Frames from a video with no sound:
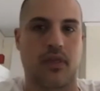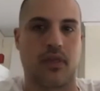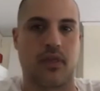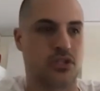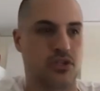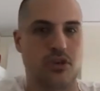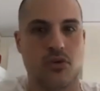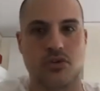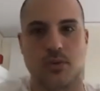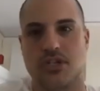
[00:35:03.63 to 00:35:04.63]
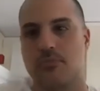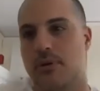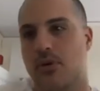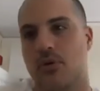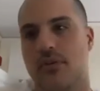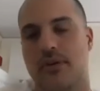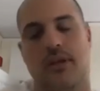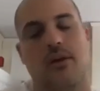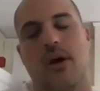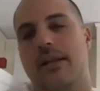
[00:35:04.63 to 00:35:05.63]
that we should do is we should build,
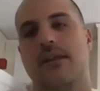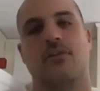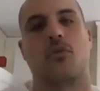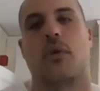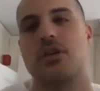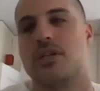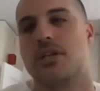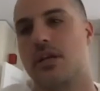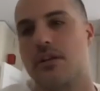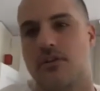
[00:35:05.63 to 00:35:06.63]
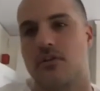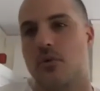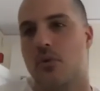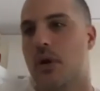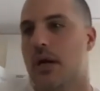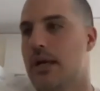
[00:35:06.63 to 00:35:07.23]
an integration into